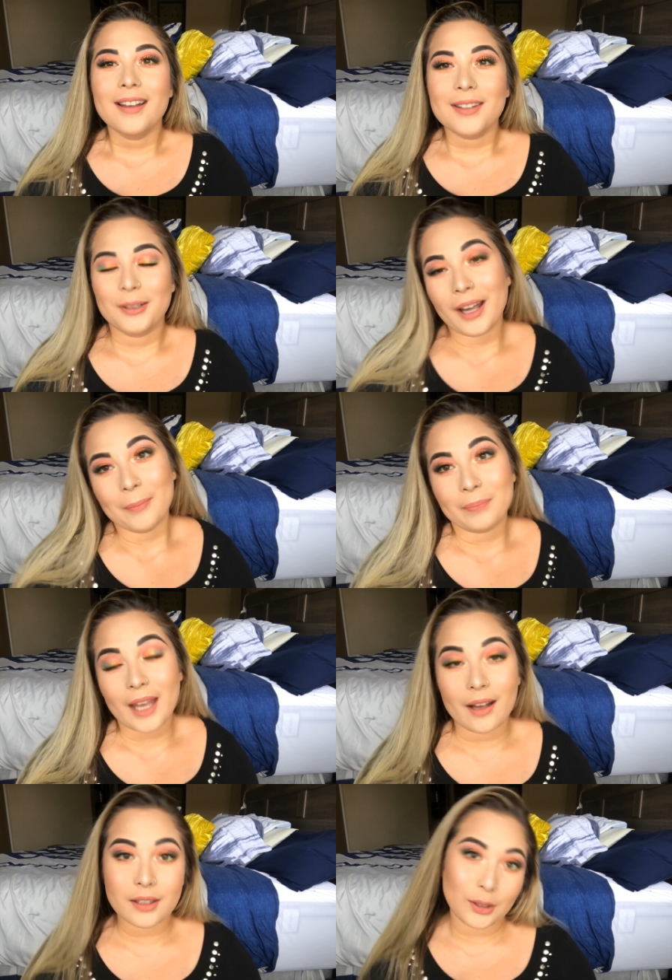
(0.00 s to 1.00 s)
So yeah,
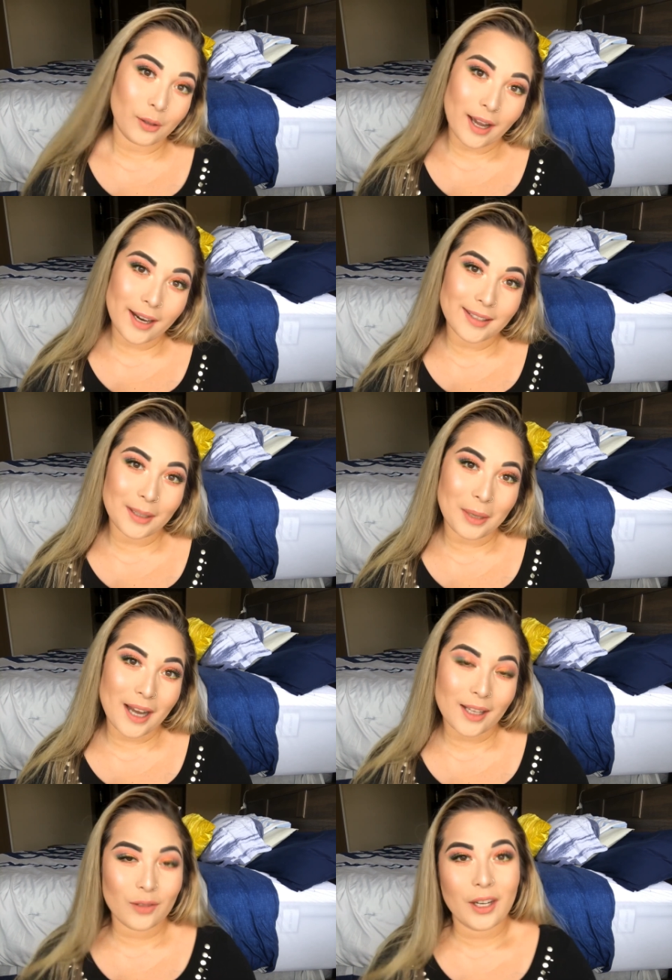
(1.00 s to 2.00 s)
I'll see you guys in my
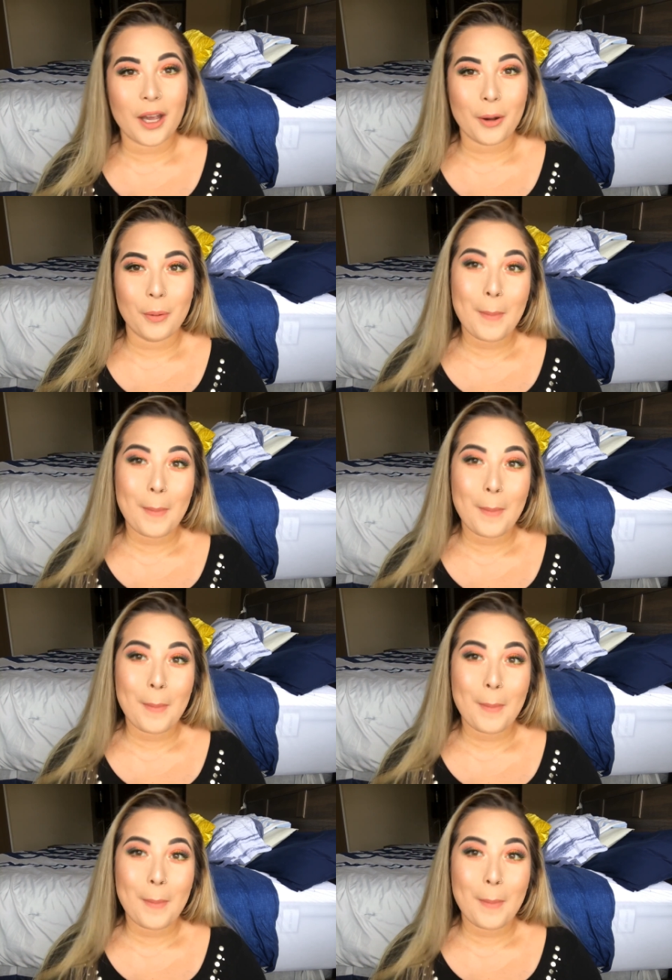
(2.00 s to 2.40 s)
next video.